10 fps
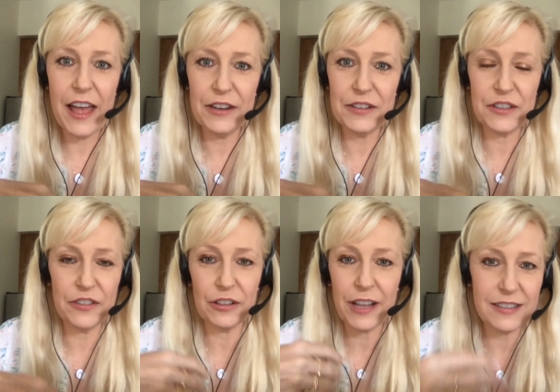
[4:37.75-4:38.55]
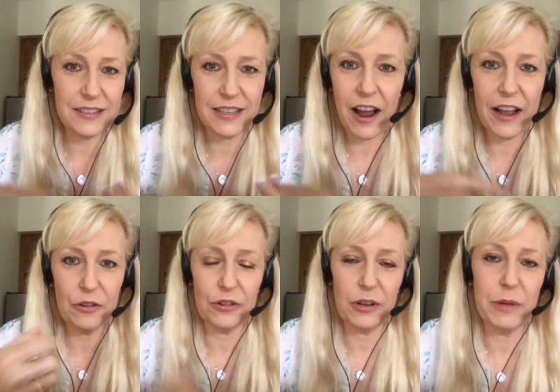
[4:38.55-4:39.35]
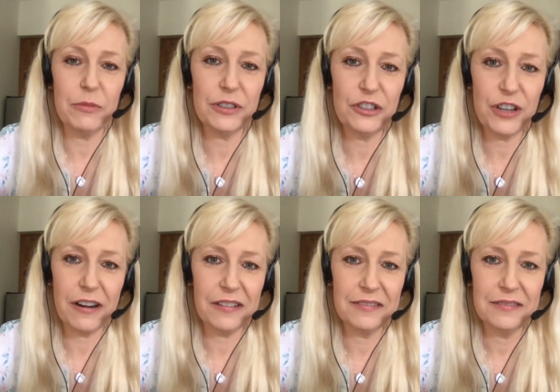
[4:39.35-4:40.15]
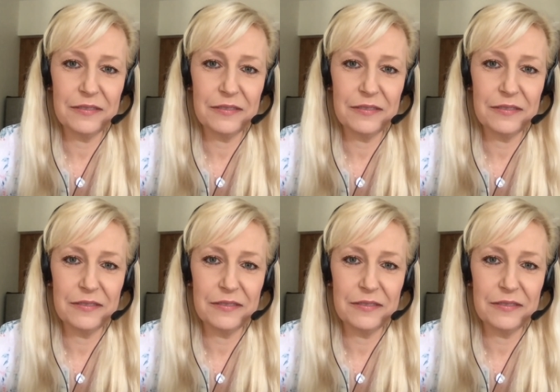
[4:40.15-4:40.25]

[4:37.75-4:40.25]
And the lessons that I learned, I'm able to share